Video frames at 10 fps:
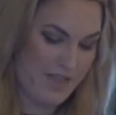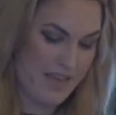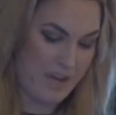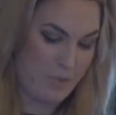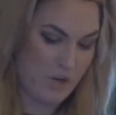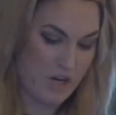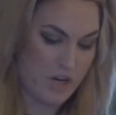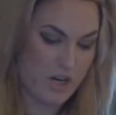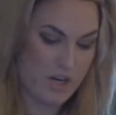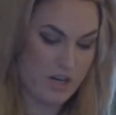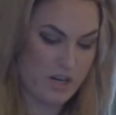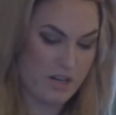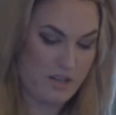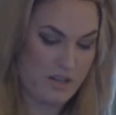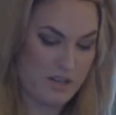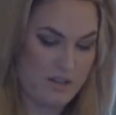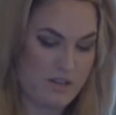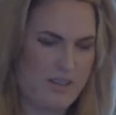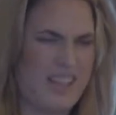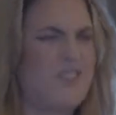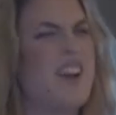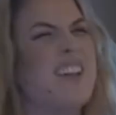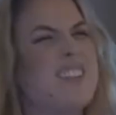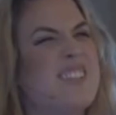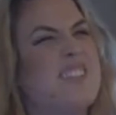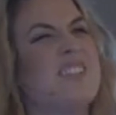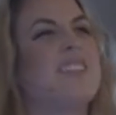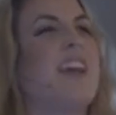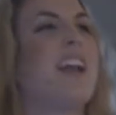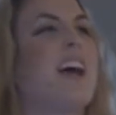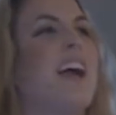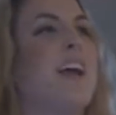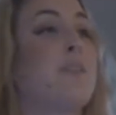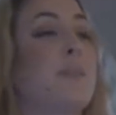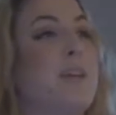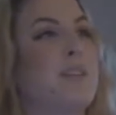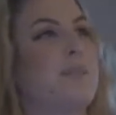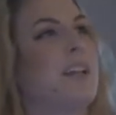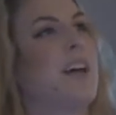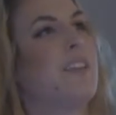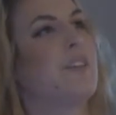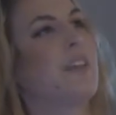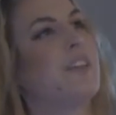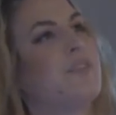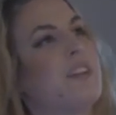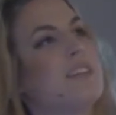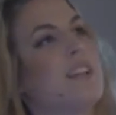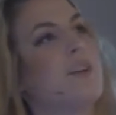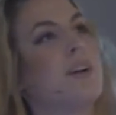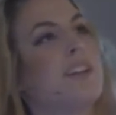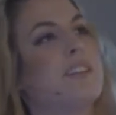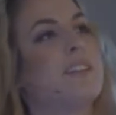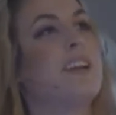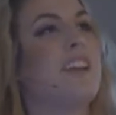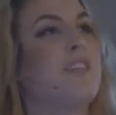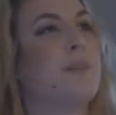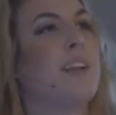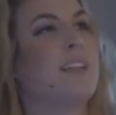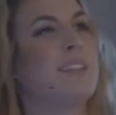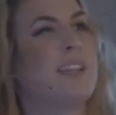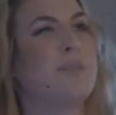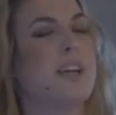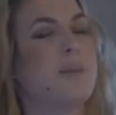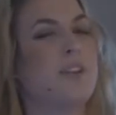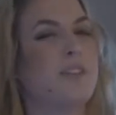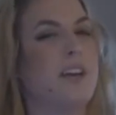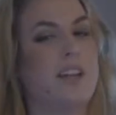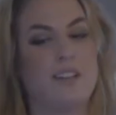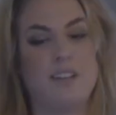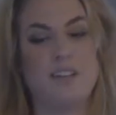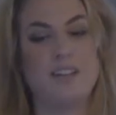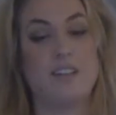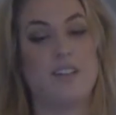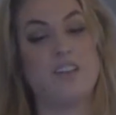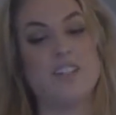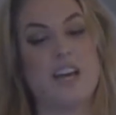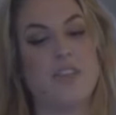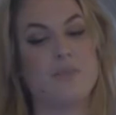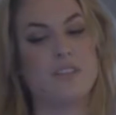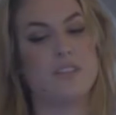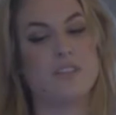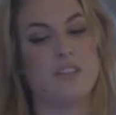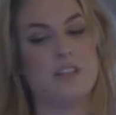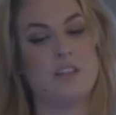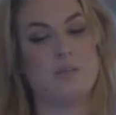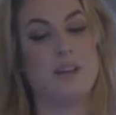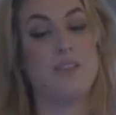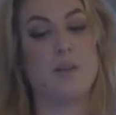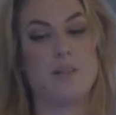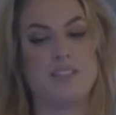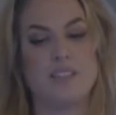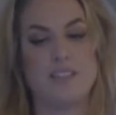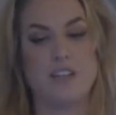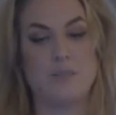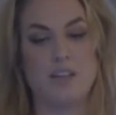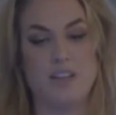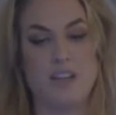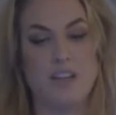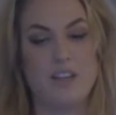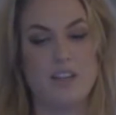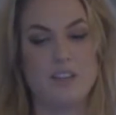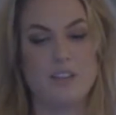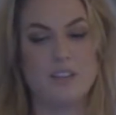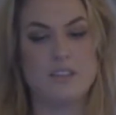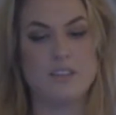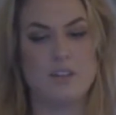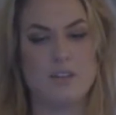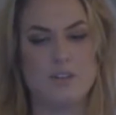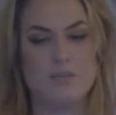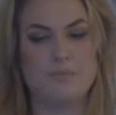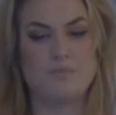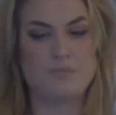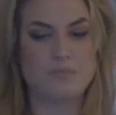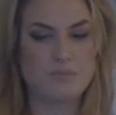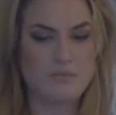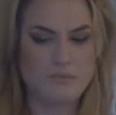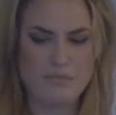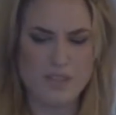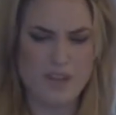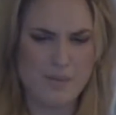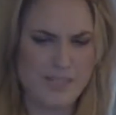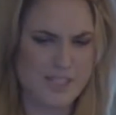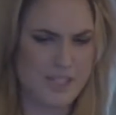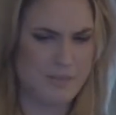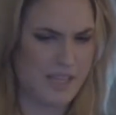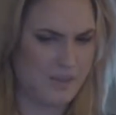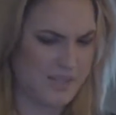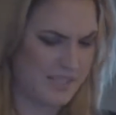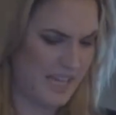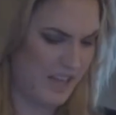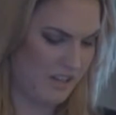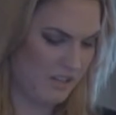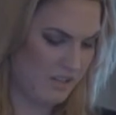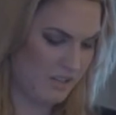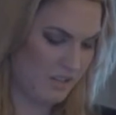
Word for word: they were like friends that I, I would play with them a lot. They were like friends that I wanted to save, but at the same time I knew that their death resulted in my family's sustainability. So um, I started playing with scale.